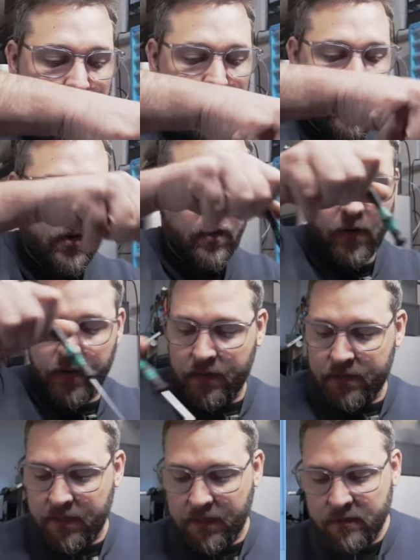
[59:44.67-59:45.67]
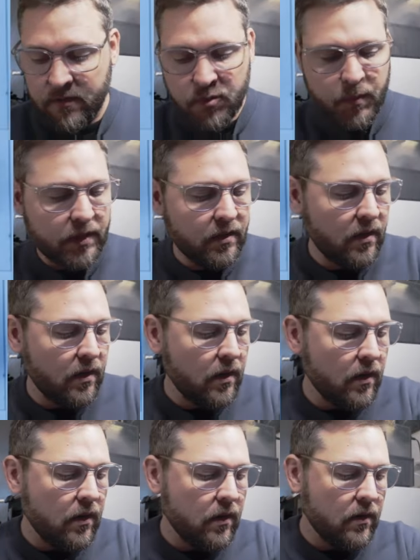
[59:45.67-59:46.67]
there are heatset inserts, but
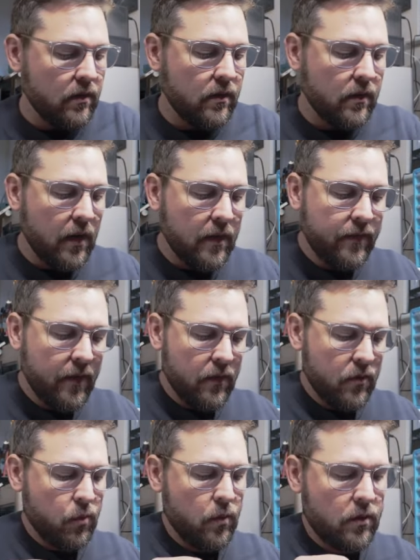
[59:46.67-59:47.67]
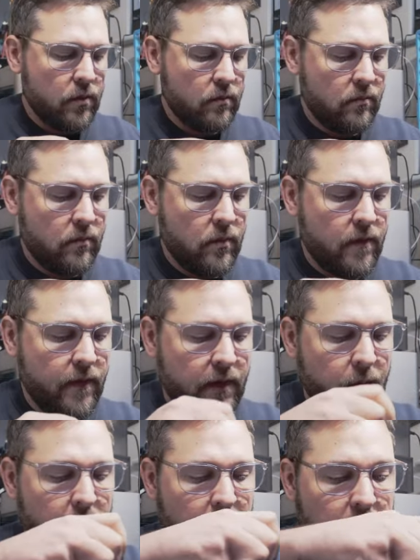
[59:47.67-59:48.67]
I found this works
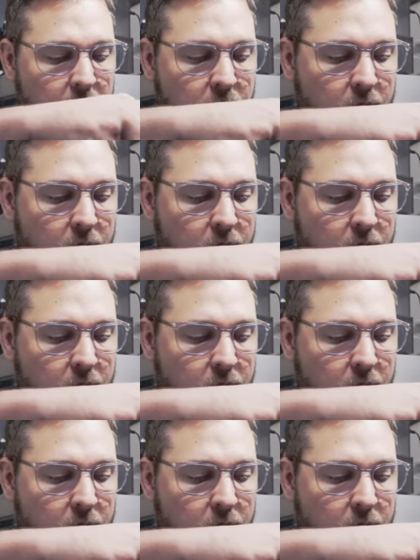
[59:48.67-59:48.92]
perfectly well.